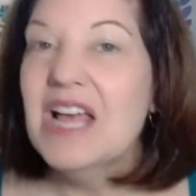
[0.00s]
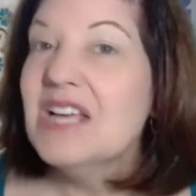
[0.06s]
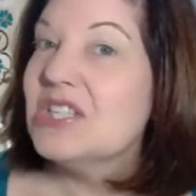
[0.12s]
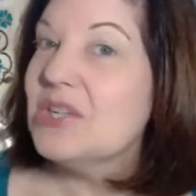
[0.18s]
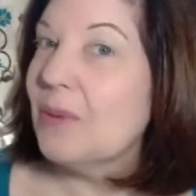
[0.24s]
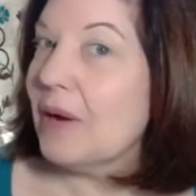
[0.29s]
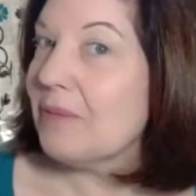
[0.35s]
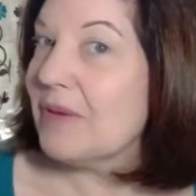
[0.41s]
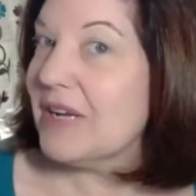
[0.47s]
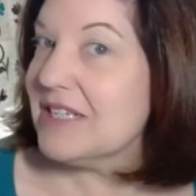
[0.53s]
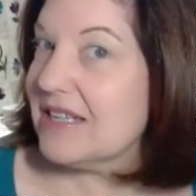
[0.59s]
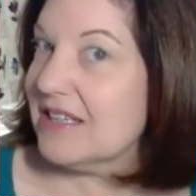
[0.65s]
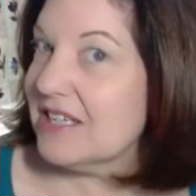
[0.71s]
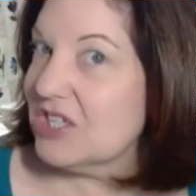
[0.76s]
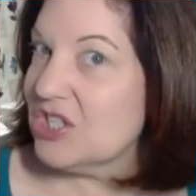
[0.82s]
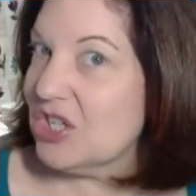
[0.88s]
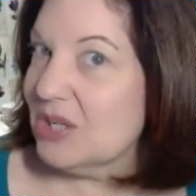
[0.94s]
So I went to
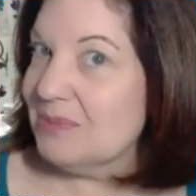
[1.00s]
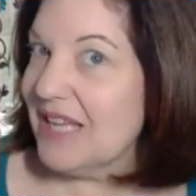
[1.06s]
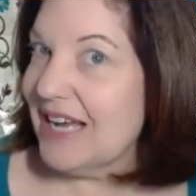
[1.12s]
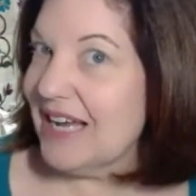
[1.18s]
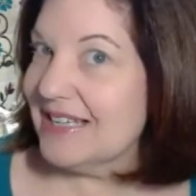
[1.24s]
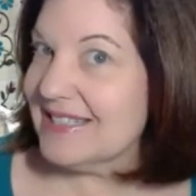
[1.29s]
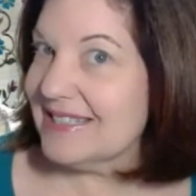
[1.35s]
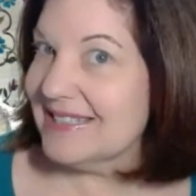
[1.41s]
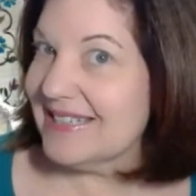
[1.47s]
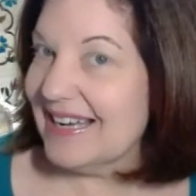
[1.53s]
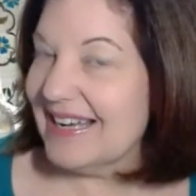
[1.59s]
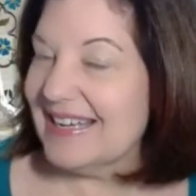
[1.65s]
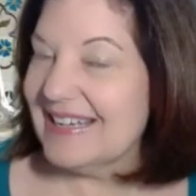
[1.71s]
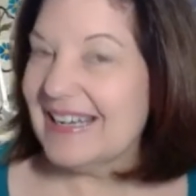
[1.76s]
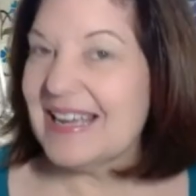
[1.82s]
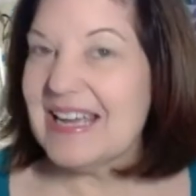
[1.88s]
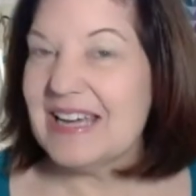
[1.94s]
the gym last
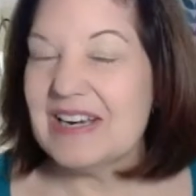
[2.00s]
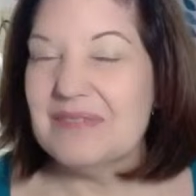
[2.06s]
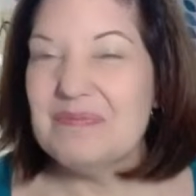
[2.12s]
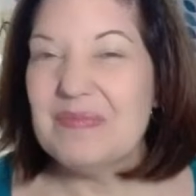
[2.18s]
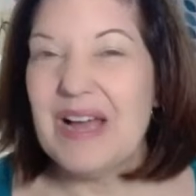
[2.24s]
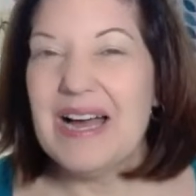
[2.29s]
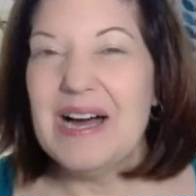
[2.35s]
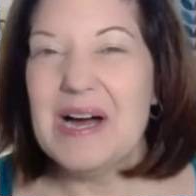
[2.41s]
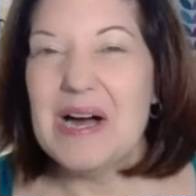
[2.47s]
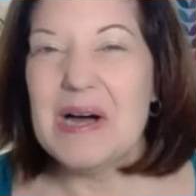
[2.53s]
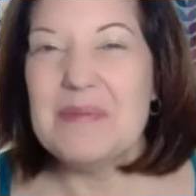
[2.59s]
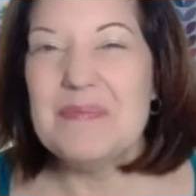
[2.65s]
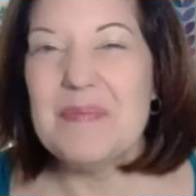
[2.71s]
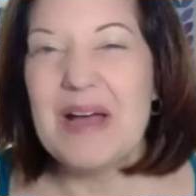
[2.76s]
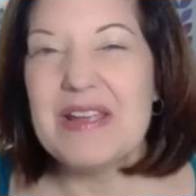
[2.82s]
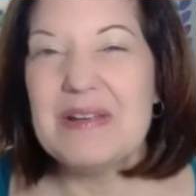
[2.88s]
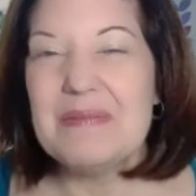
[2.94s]
night. I had
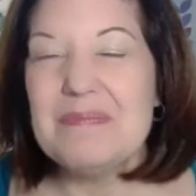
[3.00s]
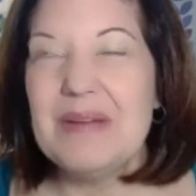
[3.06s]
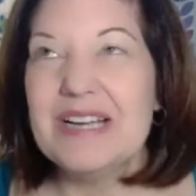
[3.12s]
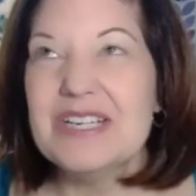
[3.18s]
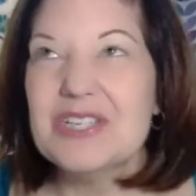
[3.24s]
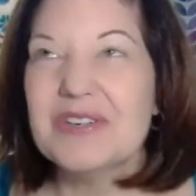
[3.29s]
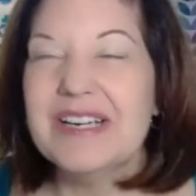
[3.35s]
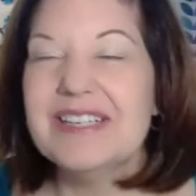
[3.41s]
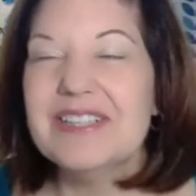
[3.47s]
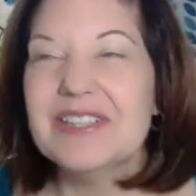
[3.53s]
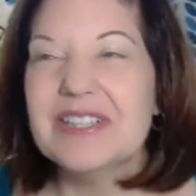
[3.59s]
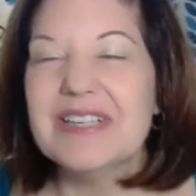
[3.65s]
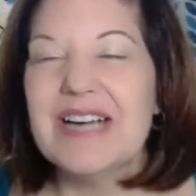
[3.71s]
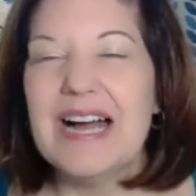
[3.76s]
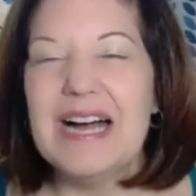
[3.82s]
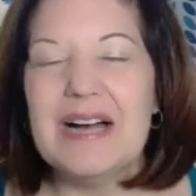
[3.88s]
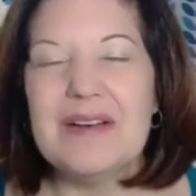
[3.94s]
my
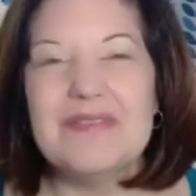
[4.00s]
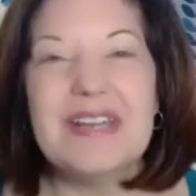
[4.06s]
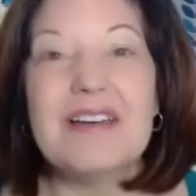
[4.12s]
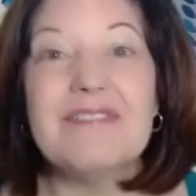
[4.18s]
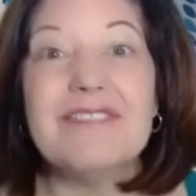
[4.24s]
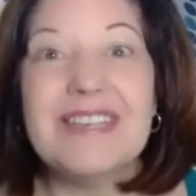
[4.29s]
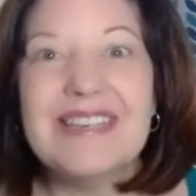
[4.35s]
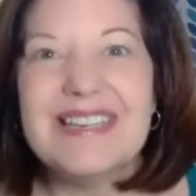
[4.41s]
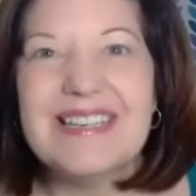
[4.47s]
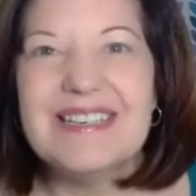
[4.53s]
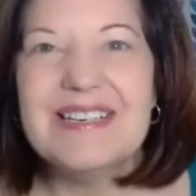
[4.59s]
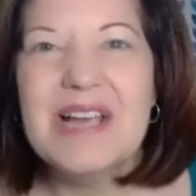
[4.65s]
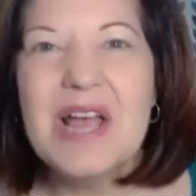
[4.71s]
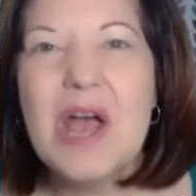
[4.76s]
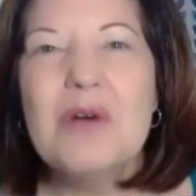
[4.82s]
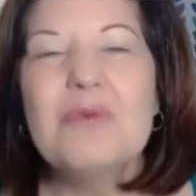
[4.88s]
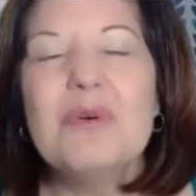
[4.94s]
trainer, Navid,
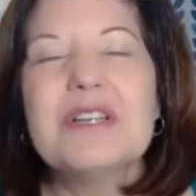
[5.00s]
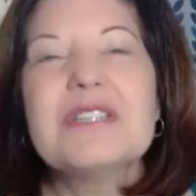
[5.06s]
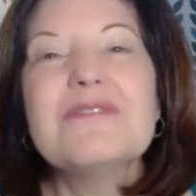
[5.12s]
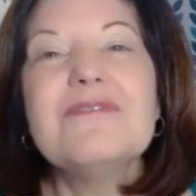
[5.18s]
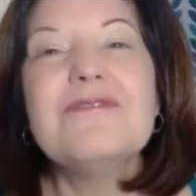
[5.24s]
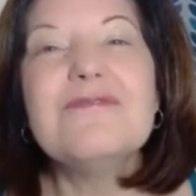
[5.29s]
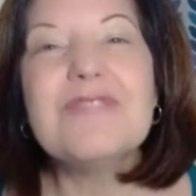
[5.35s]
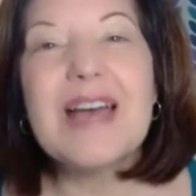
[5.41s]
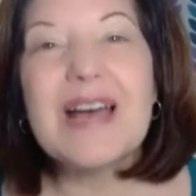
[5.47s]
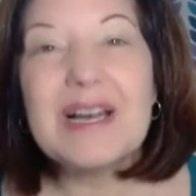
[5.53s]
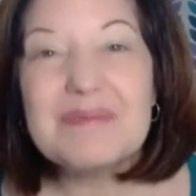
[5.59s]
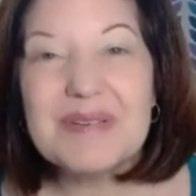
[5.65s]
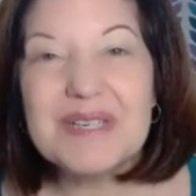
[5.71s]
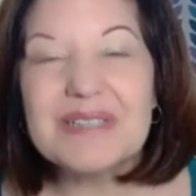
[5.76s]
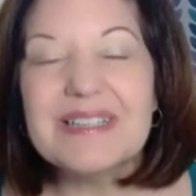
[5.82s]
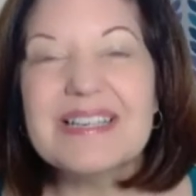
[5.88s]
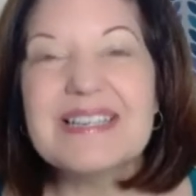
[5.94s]
was
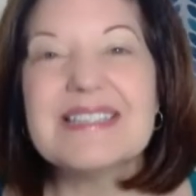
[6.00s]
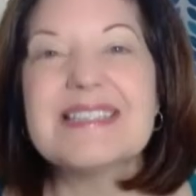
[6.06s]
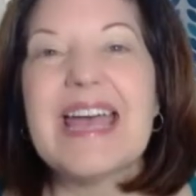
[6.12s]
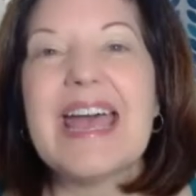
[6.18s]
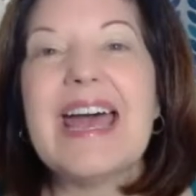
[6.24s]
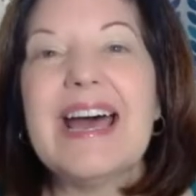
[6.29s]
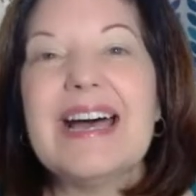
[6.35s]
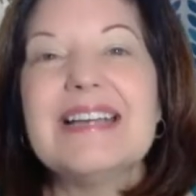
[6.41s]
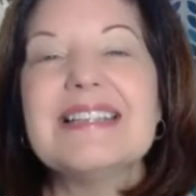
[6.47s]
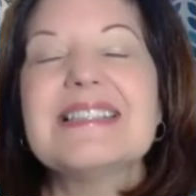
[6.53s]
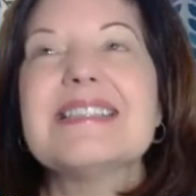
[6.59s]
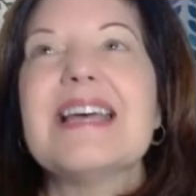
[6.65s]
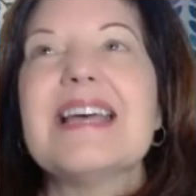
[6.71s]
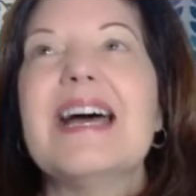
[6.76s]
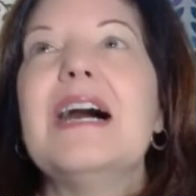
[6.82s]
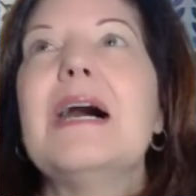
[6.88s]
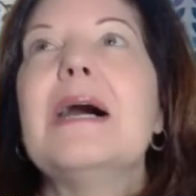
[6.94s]
fabulous at
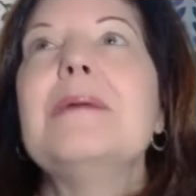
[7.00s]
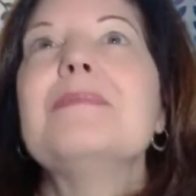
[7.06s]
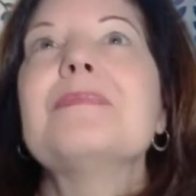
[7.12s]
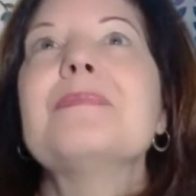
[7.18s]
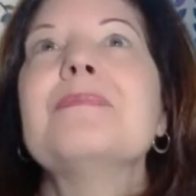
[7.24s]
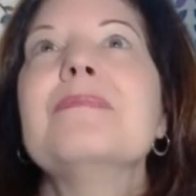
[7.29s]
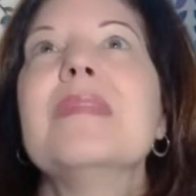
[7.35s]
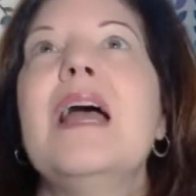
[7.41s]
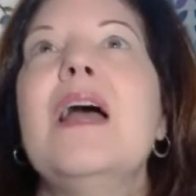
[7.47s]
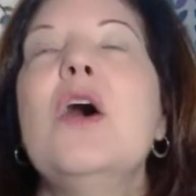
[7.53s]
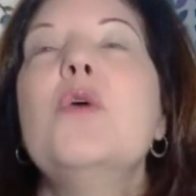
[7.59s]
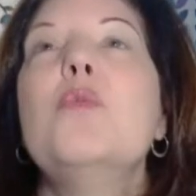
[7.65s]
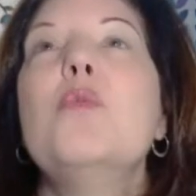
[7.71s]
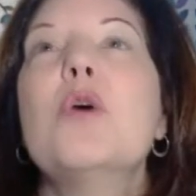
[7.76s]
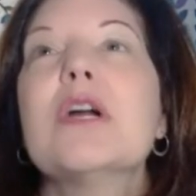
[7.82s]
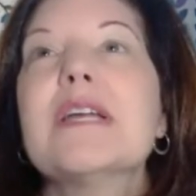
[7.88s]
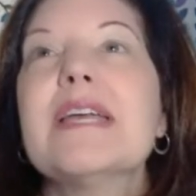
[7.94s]

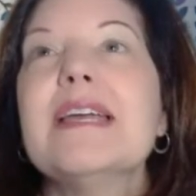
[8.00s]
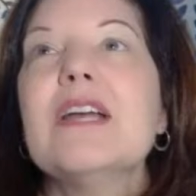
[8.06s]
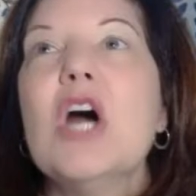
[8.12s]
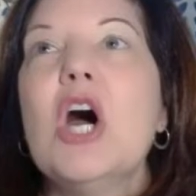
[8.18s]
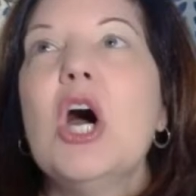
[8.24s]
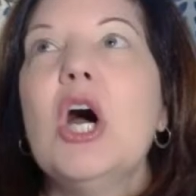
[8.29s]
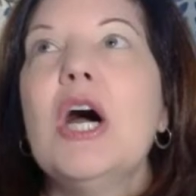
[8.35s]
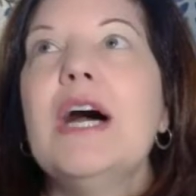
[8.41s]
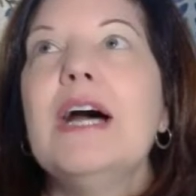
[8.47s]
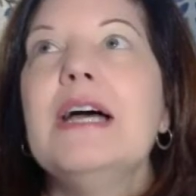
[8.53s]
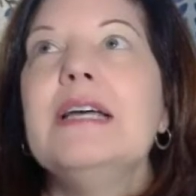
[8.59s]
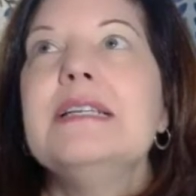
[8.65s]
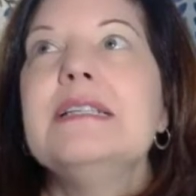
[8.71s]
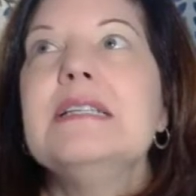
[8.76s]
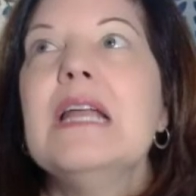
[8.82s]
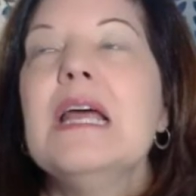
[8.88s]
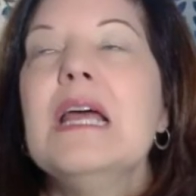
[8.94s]
working
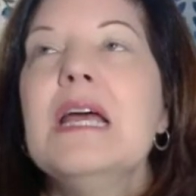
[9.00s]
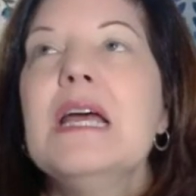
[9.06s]
on